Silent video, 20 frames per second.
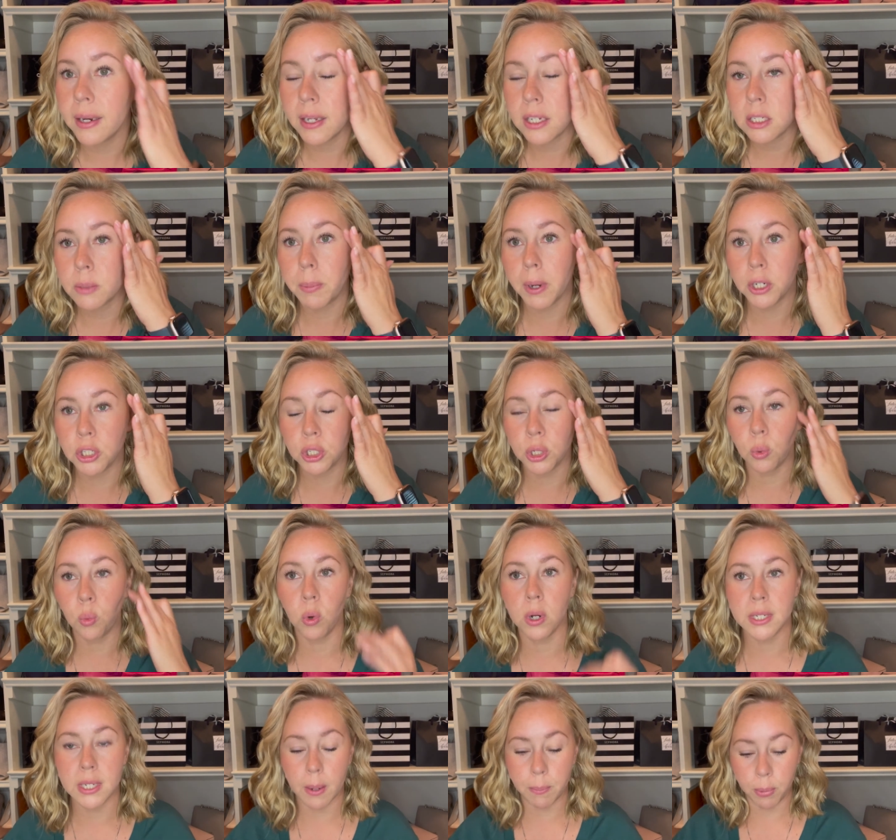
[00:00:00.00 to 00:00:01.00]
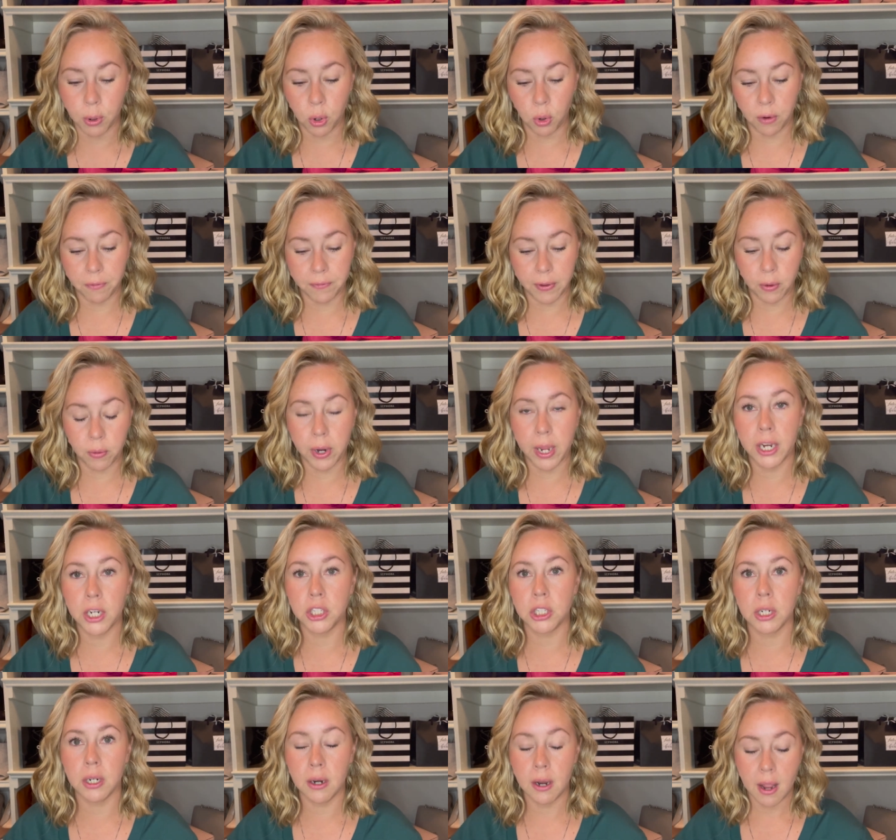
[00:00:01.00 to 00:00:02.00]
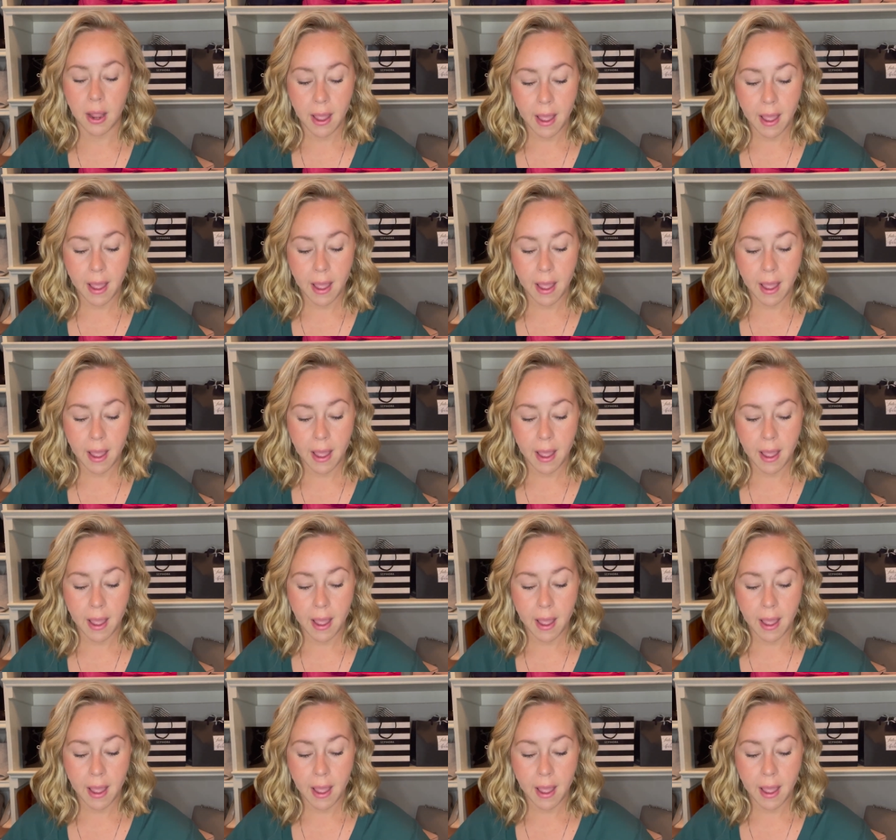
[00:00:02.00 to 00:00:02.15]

especially once I put on foundation.